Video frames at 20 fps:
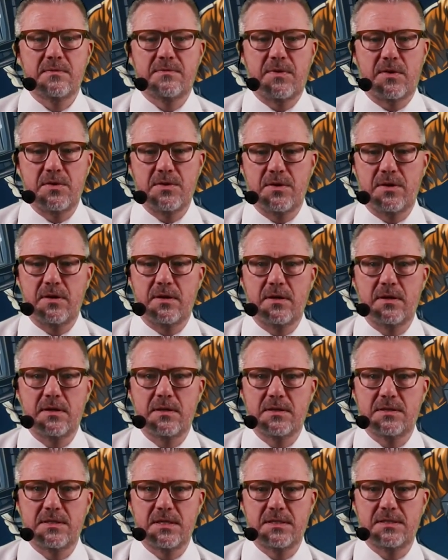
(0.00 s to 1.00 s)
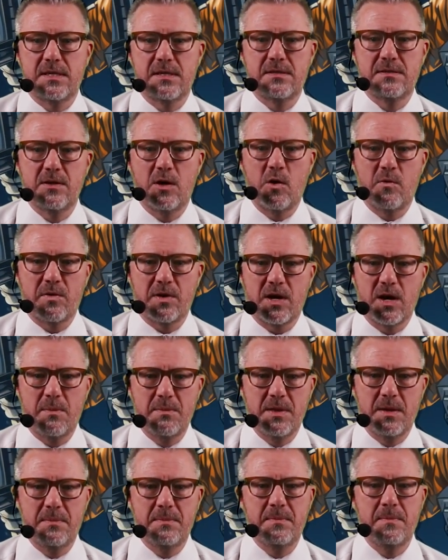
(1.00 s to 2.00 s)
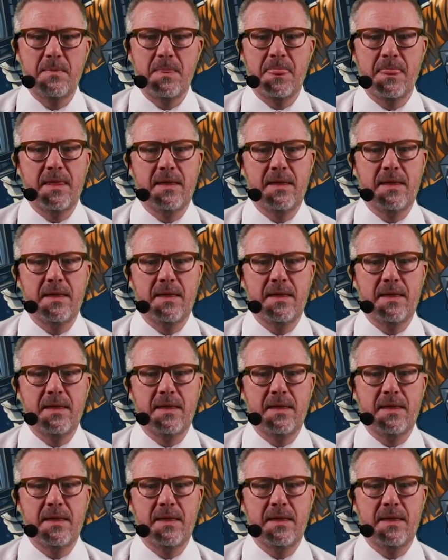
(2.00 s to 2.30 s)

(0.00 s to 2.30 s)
further assistance to overcome them,